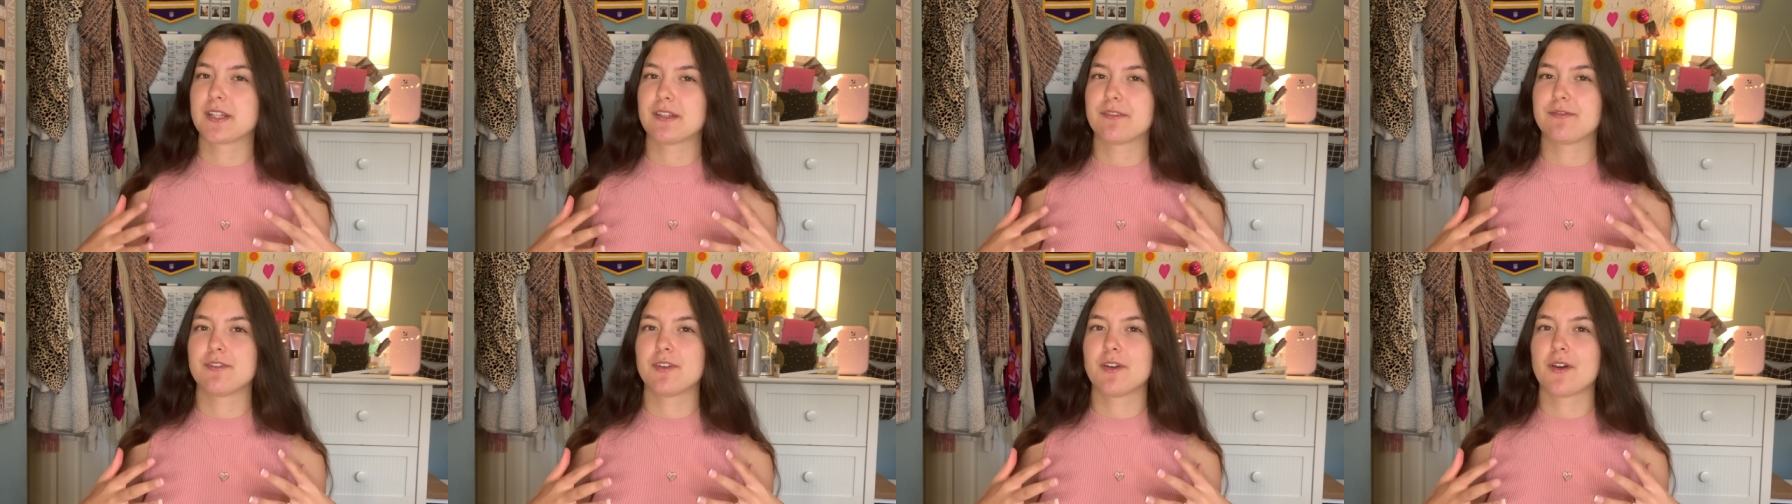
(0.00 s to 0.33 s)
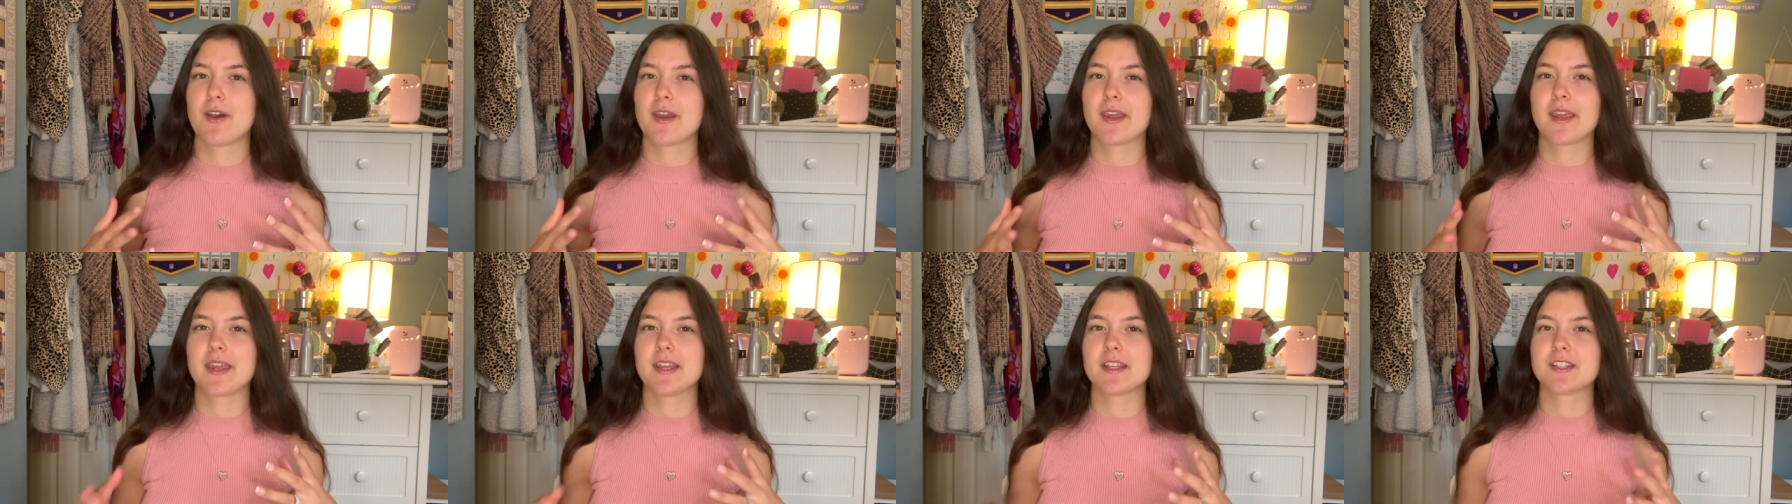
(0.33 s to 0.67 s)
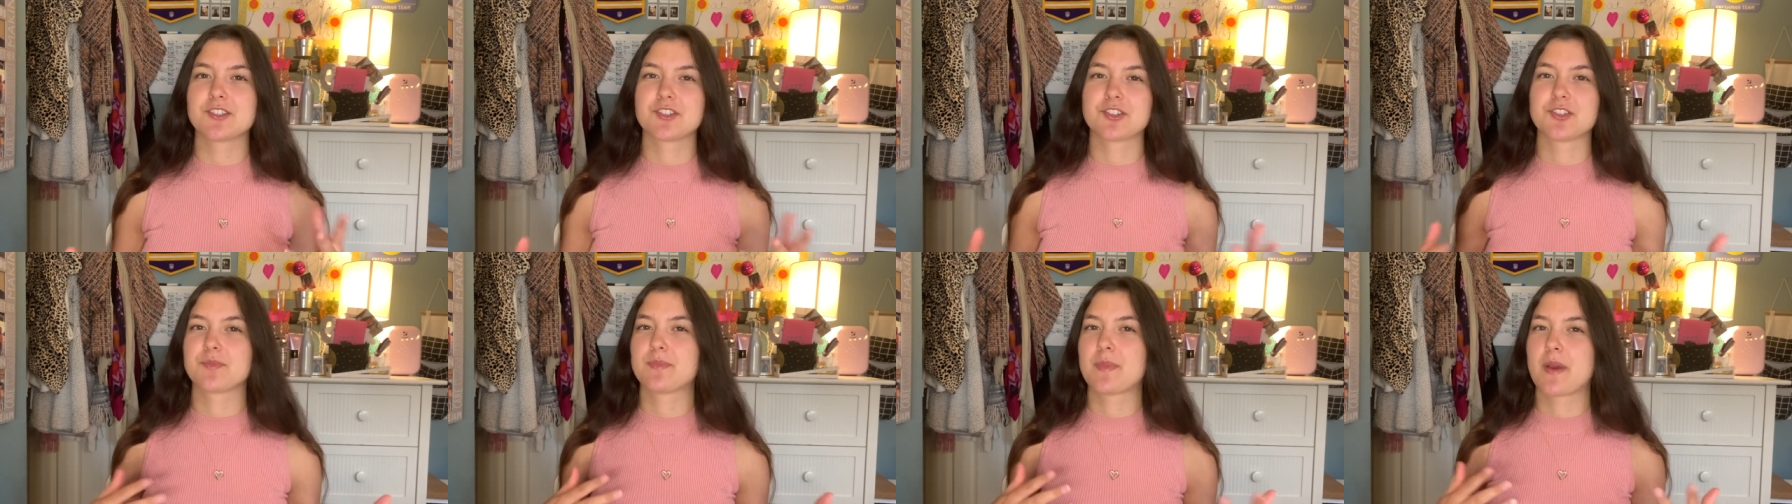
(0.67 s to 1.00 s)
I feel like it's
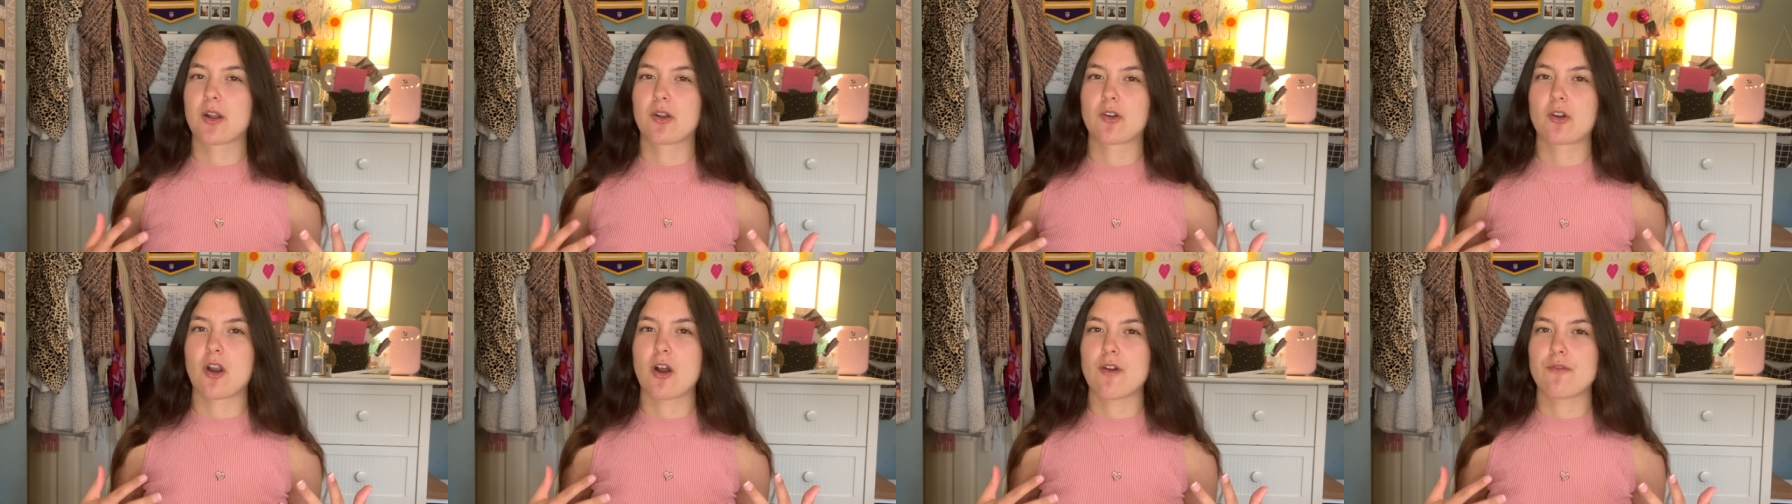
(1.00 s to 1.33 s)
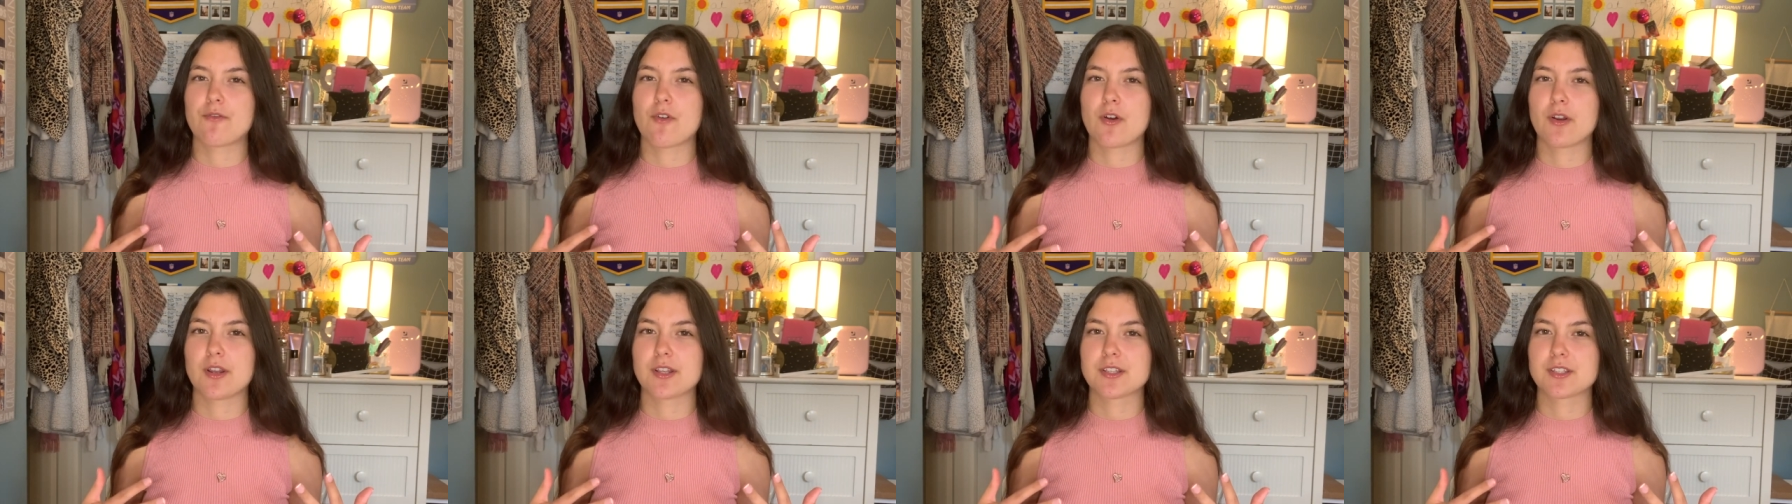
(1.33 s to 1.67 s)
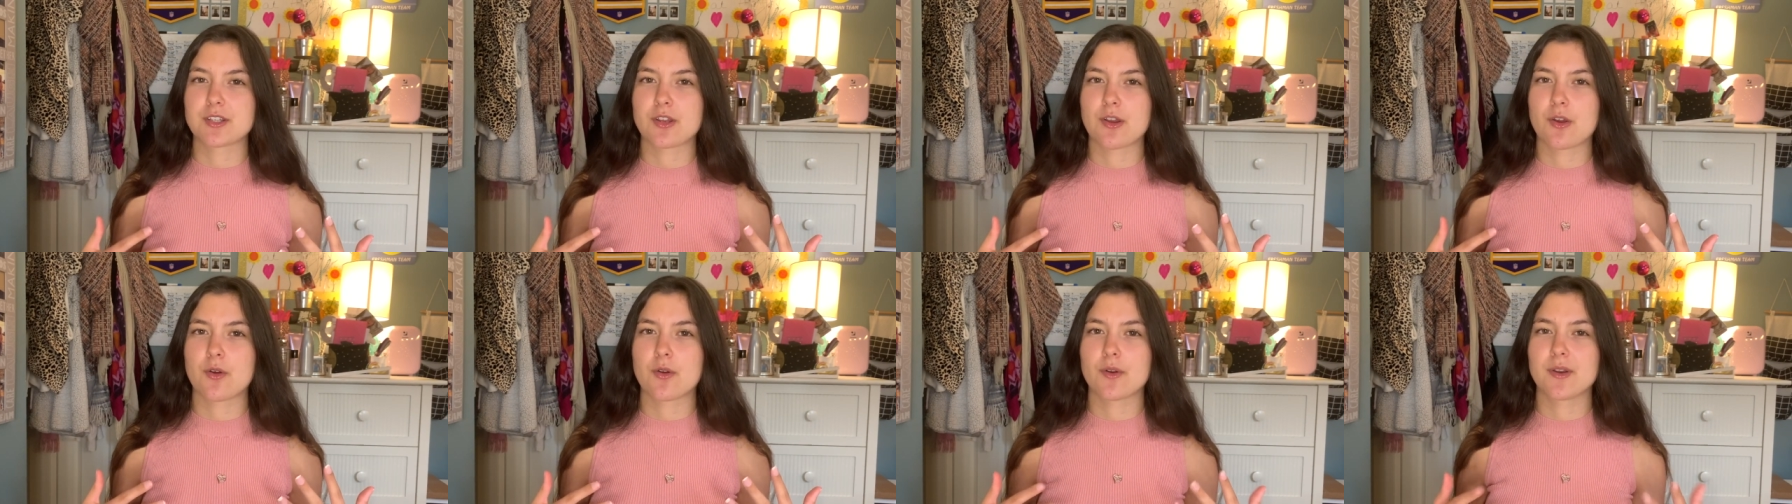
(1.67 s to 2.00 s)
just better off on its
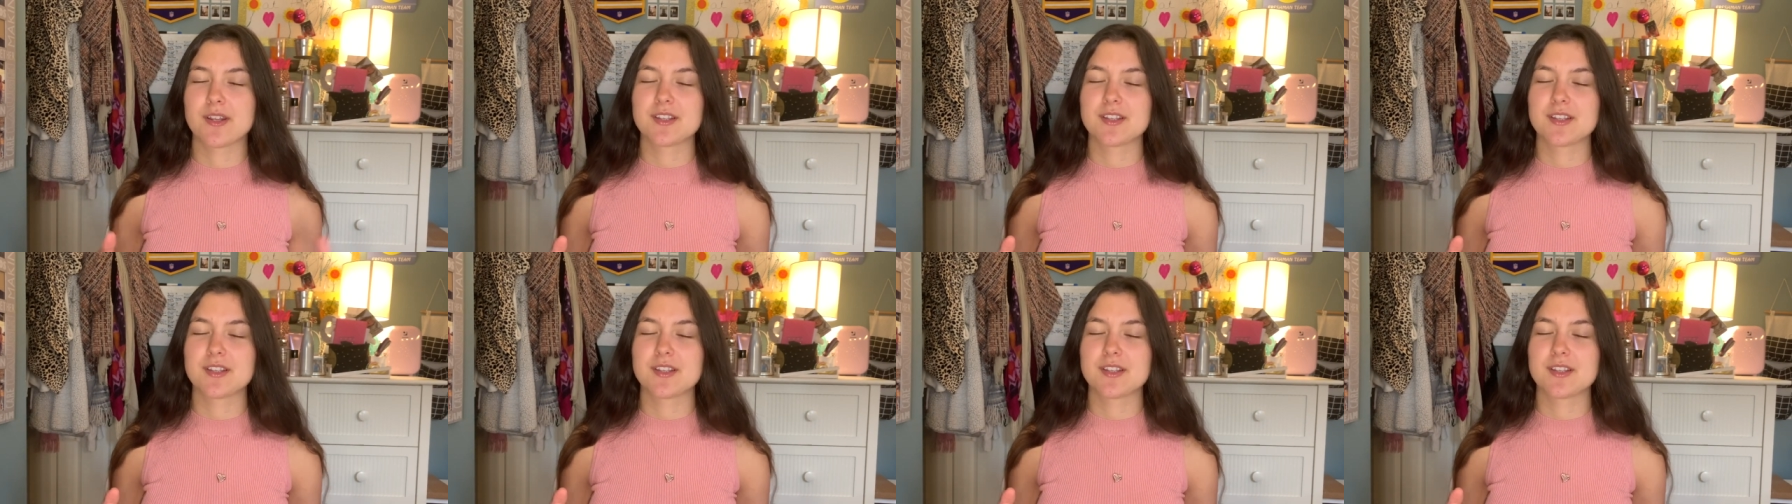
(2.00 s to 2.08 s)
own.